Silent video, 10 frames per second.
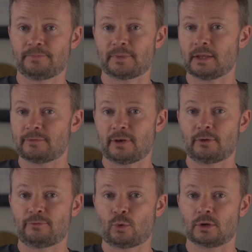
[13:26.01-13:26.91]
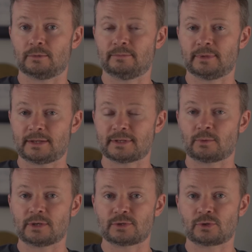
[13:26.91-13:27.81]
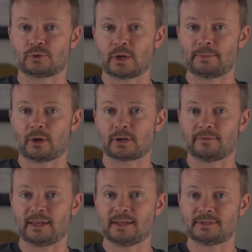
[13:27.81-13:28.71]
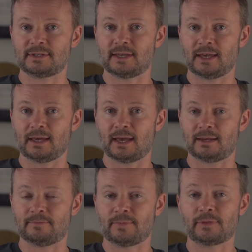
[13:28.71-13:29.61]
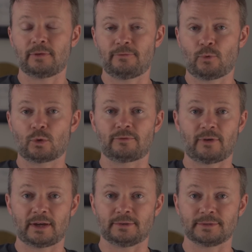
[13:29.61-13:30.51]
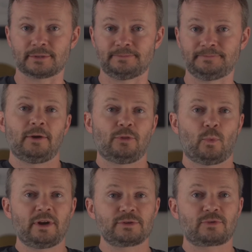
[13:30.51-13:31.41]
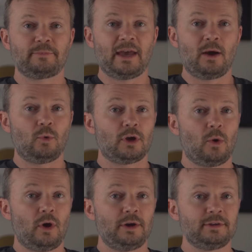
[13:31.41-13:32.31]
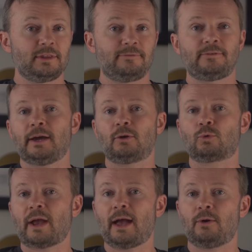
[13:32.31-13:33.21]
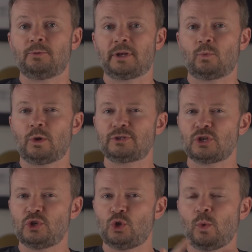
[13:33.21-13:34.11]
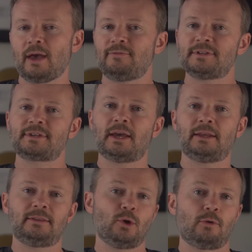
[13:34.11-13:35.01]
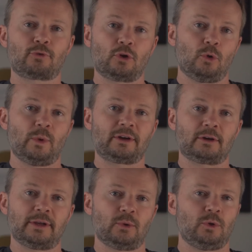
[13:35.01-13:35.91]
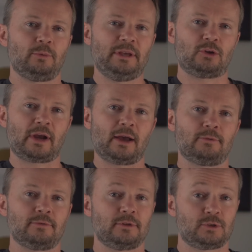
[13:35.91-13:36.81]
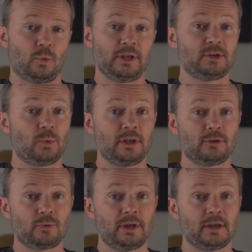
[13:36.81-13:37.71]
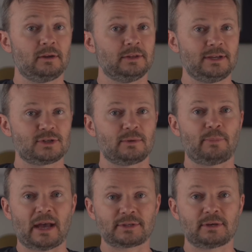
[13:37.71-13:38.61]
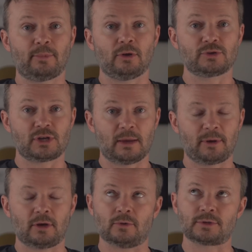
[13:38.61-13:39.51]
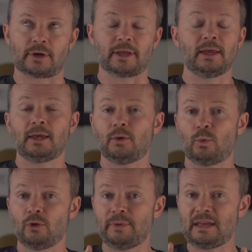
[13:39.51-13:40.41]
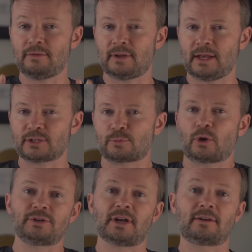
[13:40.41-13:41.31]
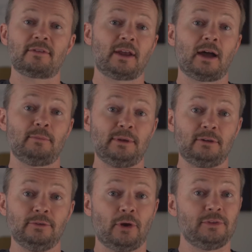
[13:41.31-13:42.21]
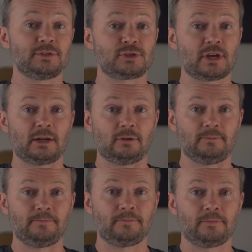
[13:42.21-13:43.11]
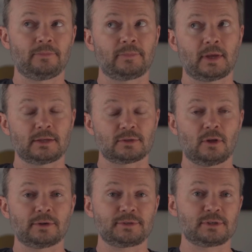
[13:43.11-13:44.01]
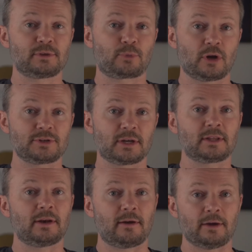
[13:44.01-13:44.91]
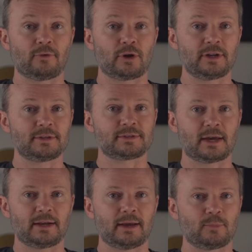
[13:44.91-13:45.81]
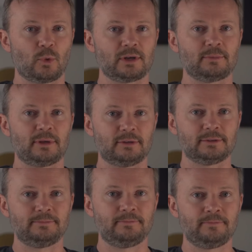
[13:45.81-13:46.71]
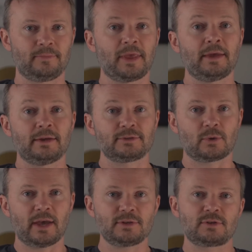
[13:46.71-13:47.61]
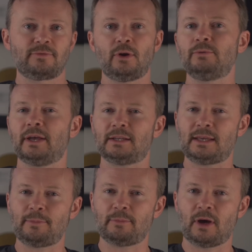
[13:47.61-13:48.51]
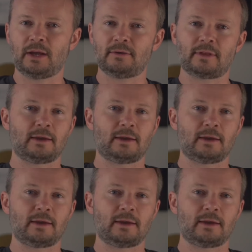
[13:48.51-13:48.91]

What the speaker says: Not the Final Four. That is a registered trademark of the NCAA. The 4 finals. The winners from that will go on to the final round, and once you have decided the overall winner, it will be crowned the 2023 Collegiate Basketball Champion. No, sorry. It will be the next project that I build on this channel, as long as it's the project that I've already decided I'm going to build. So cast your vote, and keep in mind that